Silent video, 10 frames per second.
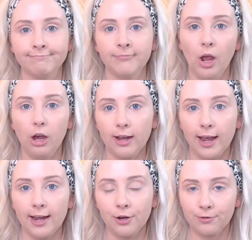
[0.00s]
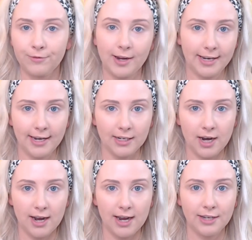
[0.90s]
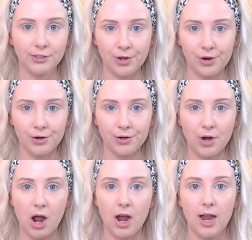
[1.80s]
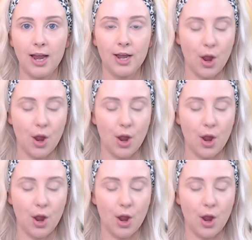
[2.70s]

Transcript: Okay, I couldn't find a hair tie, so I